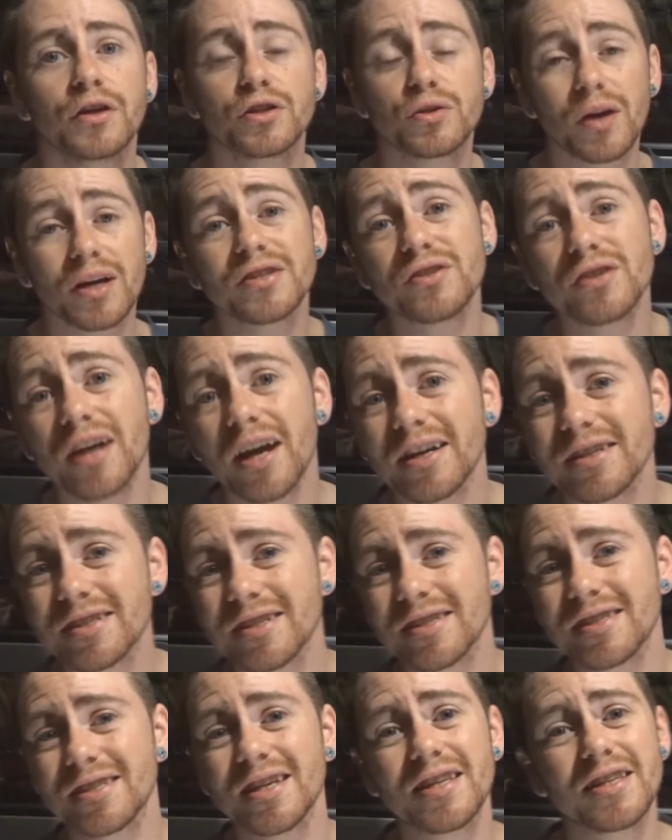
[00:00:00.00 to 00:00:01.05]
So as you guys
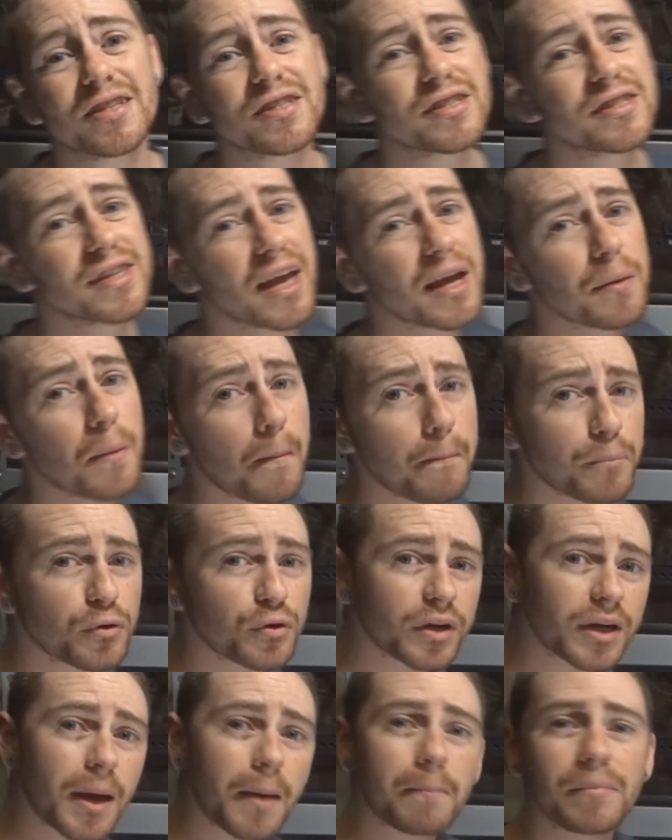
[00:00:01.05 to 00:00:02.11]
can see, this is a
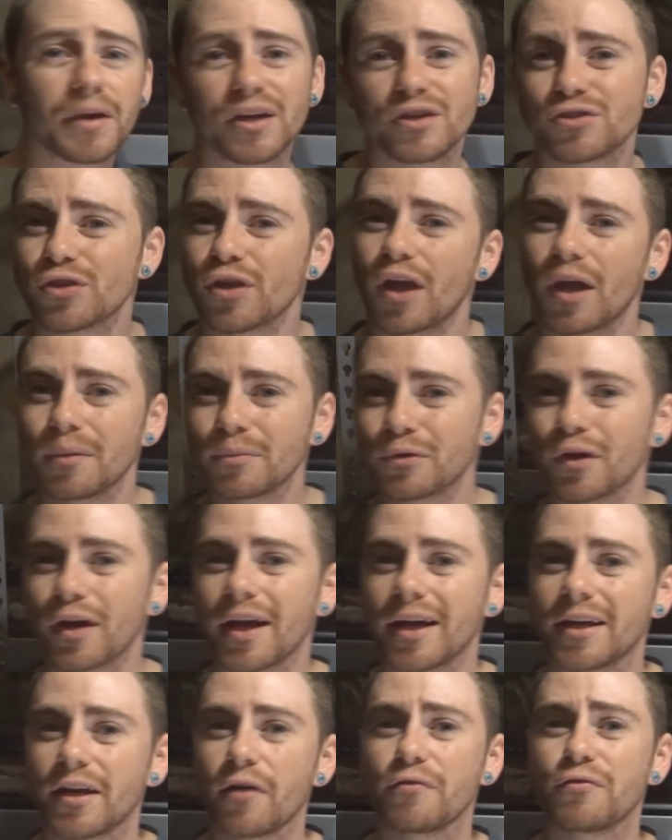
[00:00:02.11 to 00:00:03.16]
pretty major
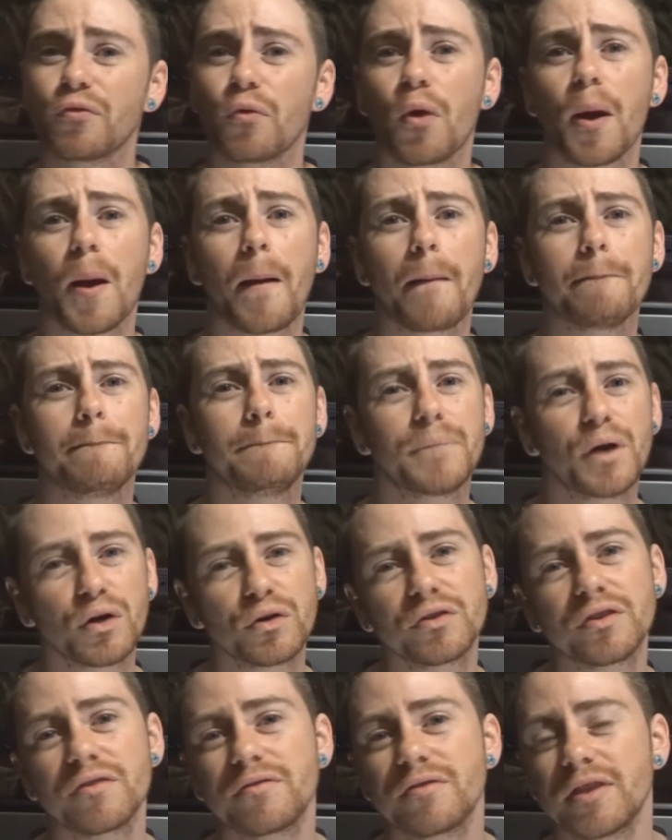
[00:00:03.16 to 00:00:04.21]
upgrade for
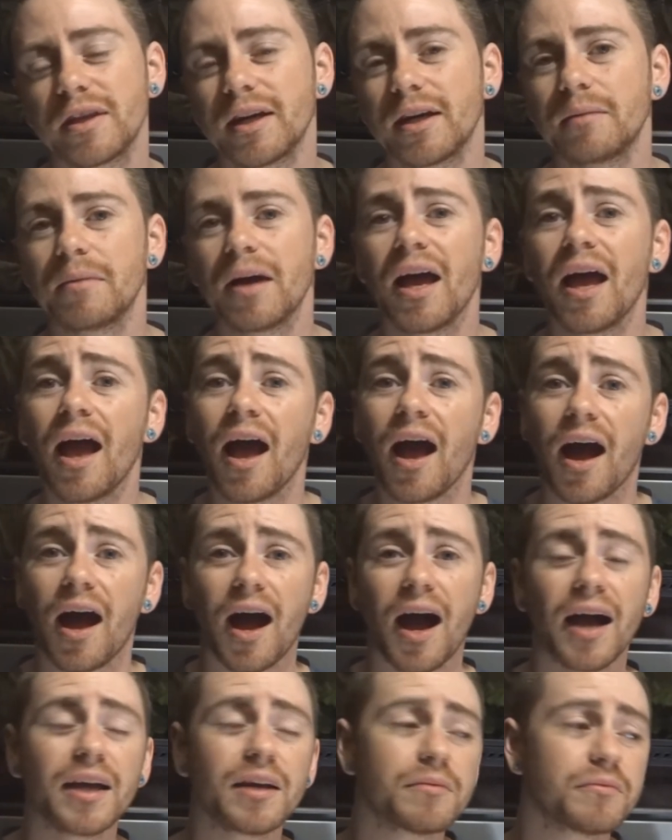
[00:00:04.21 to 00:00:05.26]
both of them.
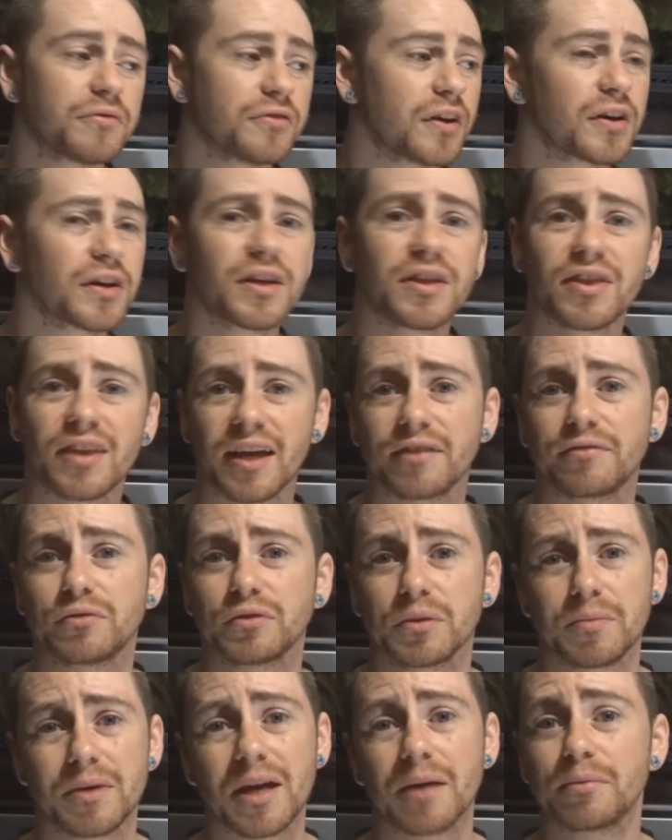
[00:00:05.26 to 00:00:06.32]
I am very thankful
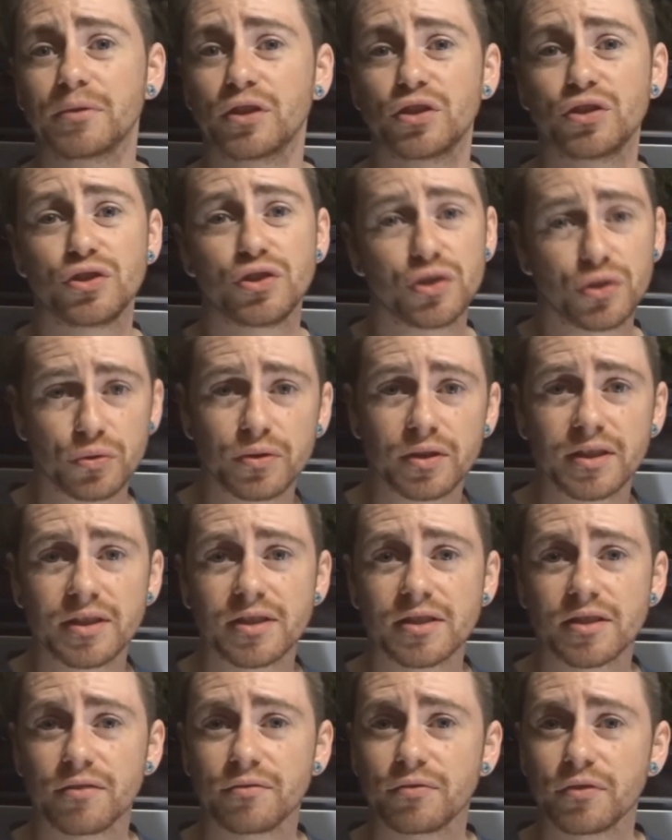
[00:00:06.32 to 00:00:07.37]
to be able to do
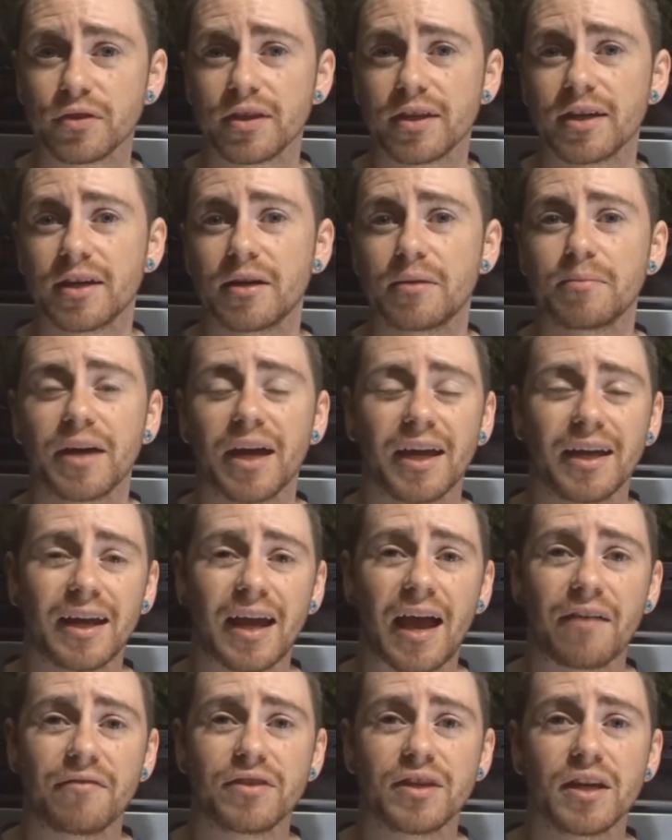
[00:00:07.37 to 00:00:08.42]
this for them and
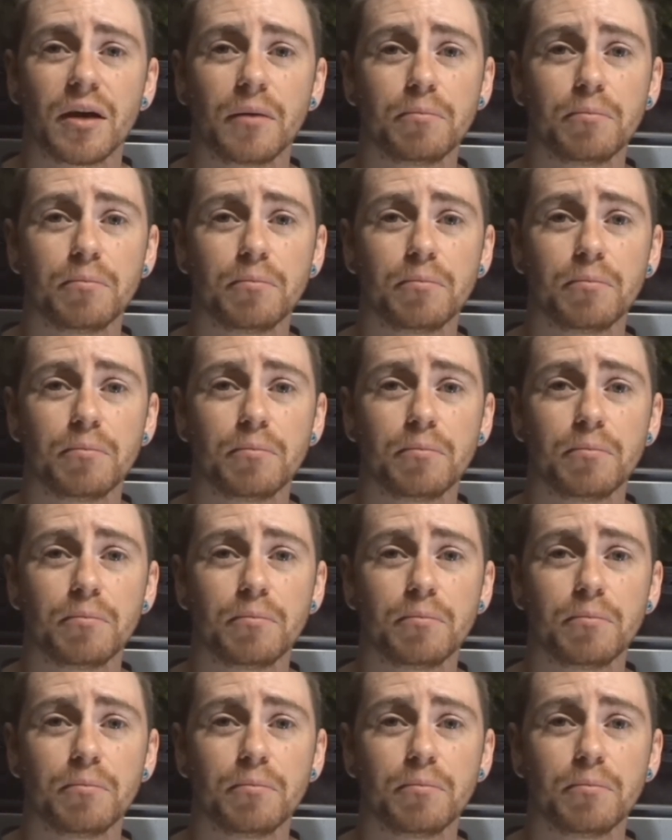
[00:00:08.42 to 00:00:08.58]
have the